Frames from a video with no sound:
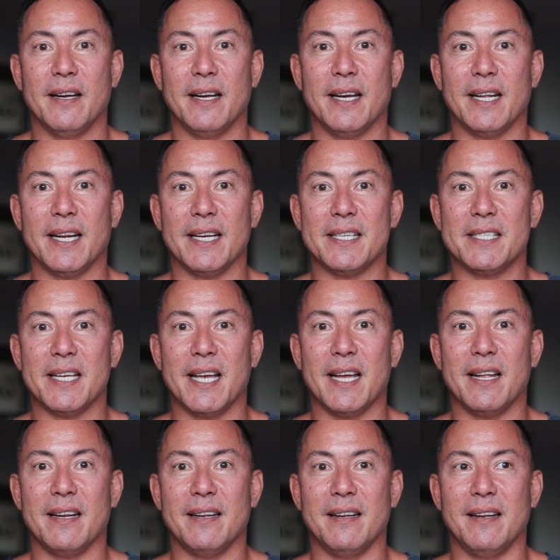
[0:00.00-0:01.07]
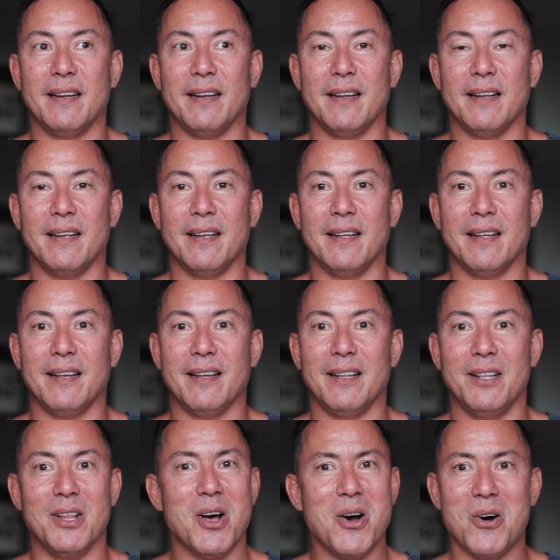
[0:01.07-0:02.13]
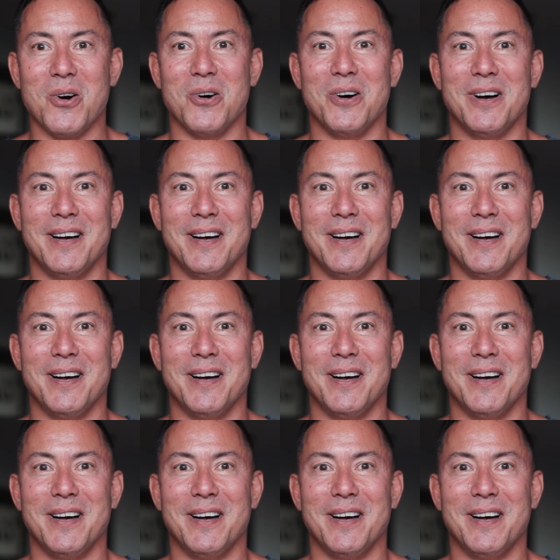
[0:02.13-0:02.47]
And I said, "No."